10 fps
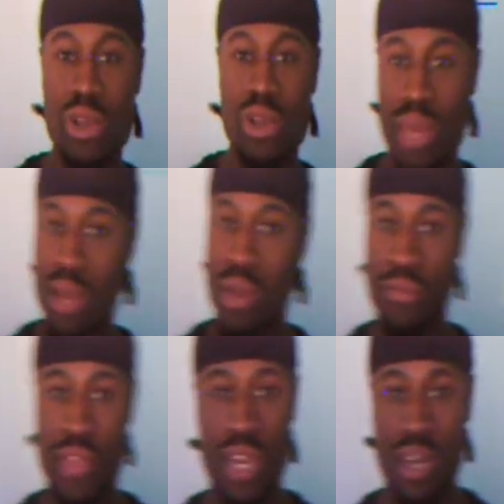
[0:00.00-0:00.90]
you, man, if
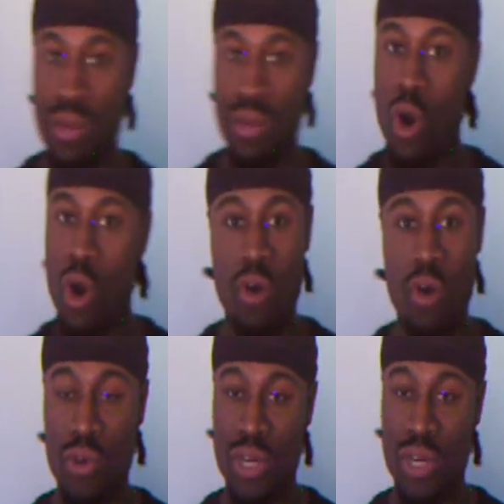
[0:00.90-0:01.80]
they could have all
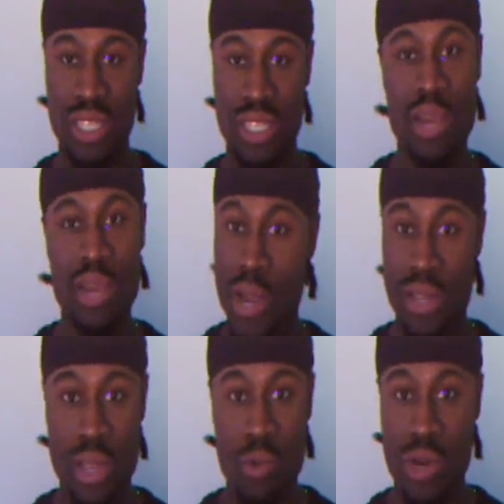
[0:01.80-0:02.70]
fought at the same weight,
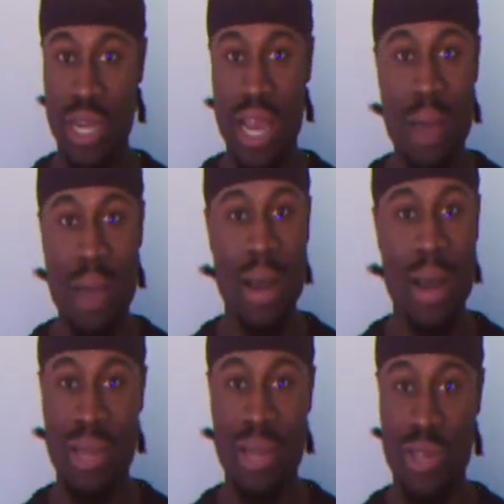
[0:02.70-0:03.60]
they wouldn't have got by
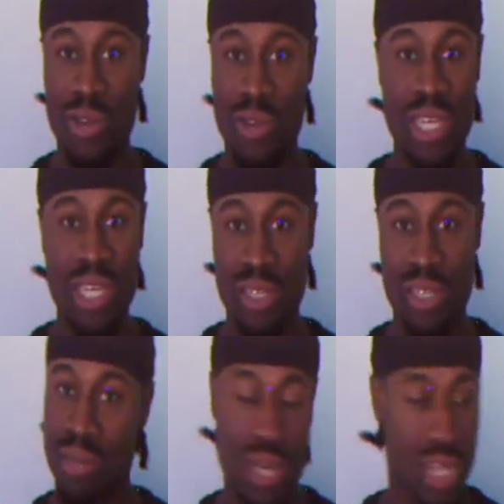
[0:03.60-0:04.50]
Mayweather easy
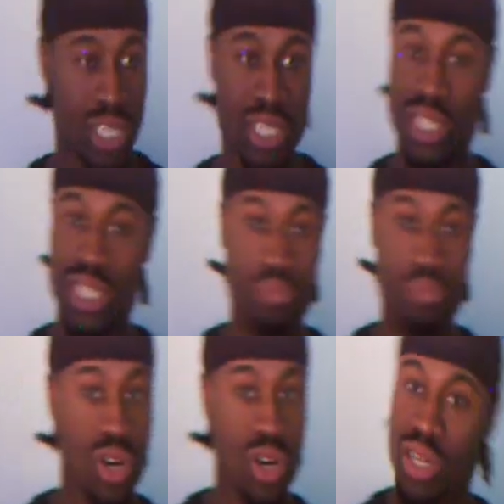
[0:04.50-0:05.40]
because he's a
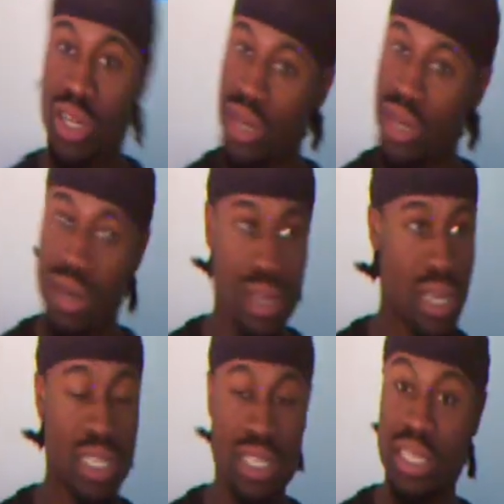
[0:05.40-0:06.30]
smart
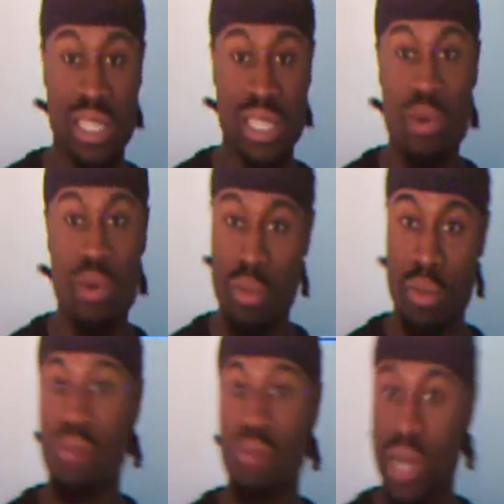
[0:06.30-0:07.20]

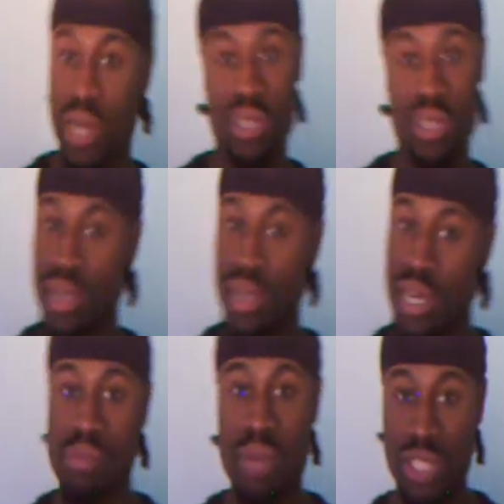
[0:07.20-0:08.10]
motherfucker. He
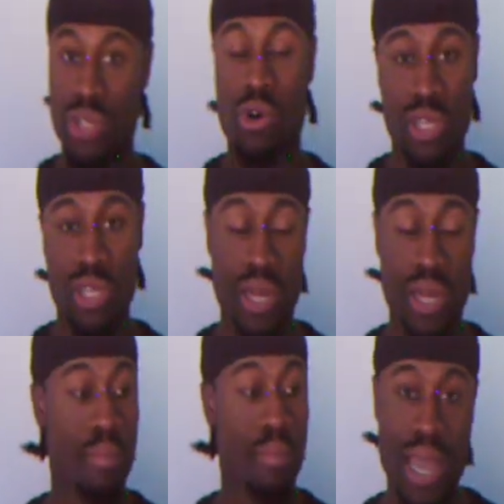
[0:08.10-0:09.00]
might talk shit, but he
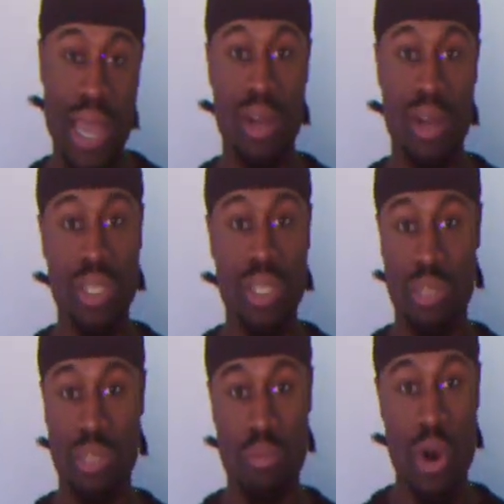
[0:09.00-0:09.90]
can back it up. He's
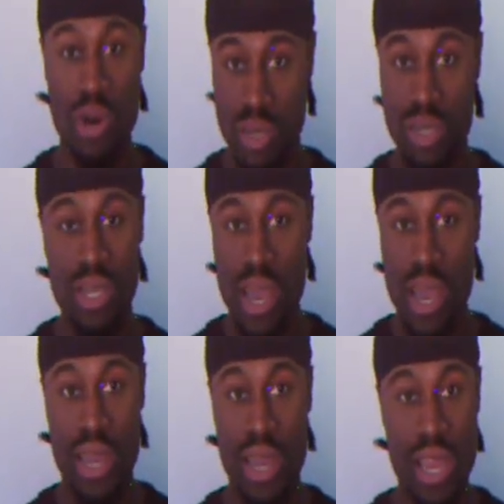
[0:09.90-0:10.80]
smart.
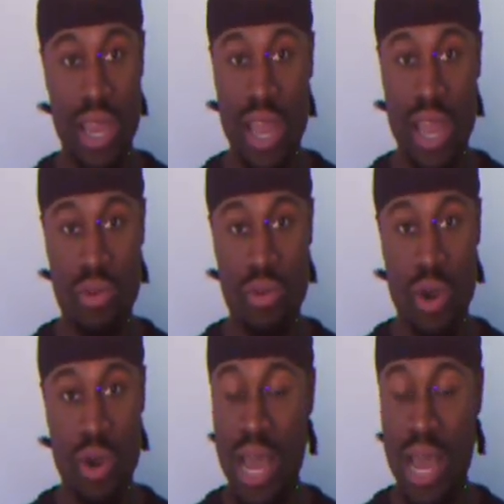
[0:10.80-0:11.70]
And you
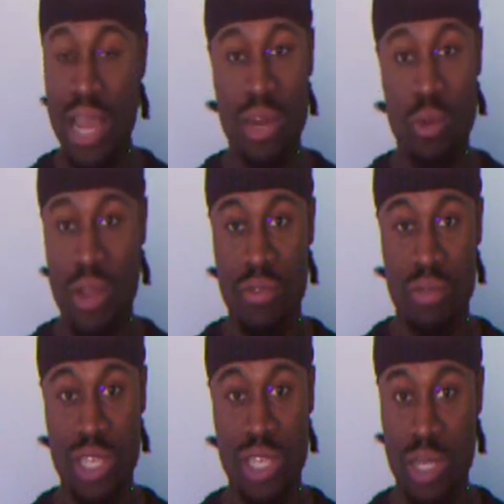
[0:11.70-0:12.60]
know, not getting away from the
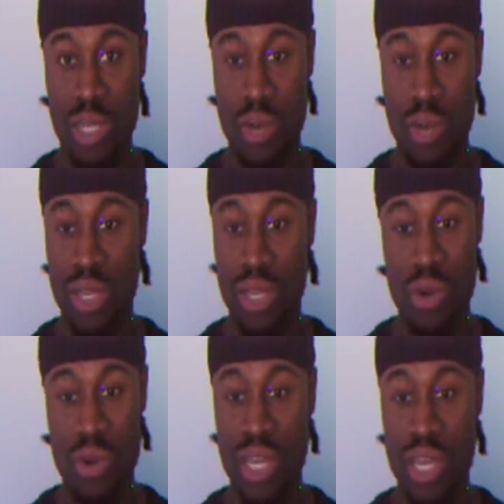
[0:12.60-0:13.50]
subject, but you
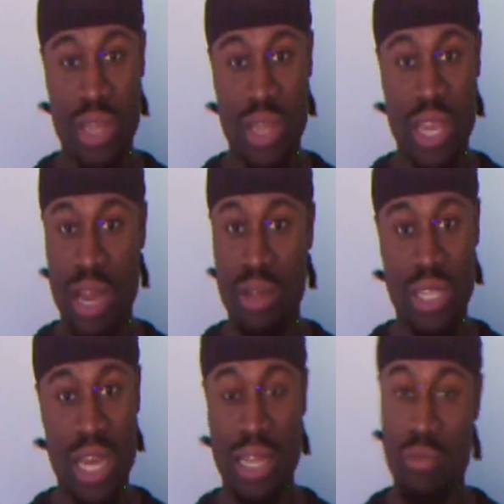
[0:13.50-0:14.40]
know, he can think
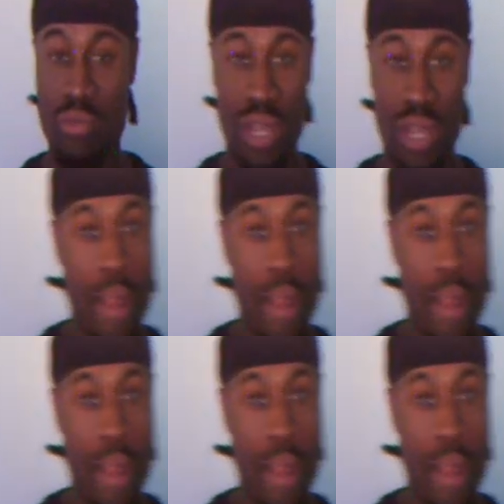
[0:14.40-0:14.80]
outside that ring.